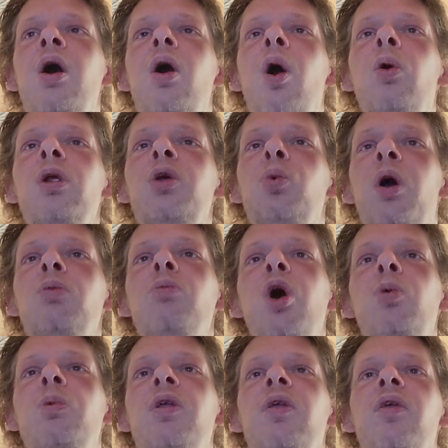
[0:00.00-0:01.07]
Only one
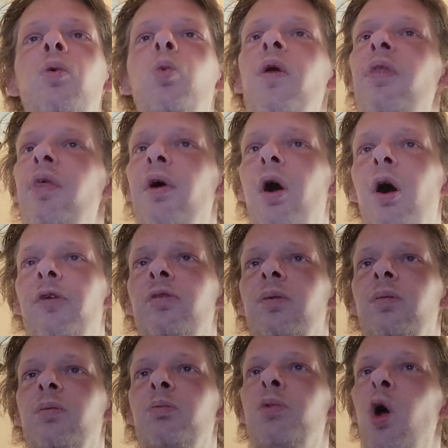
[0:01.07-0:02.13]
moment, one thought,
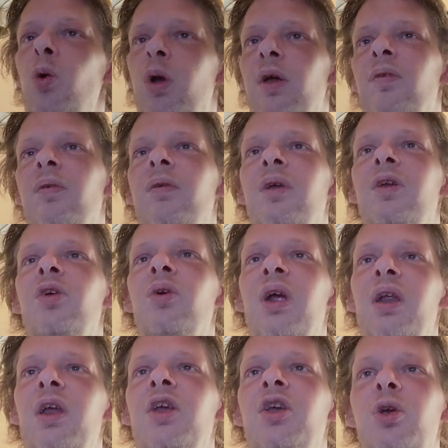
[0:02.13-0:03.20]
broken. Your
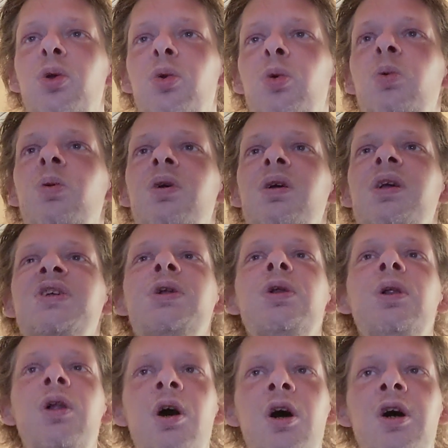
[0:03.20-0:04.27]
inner you is
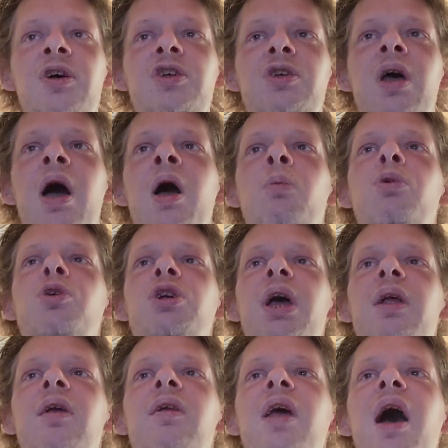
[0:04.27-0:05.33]
lost, projecting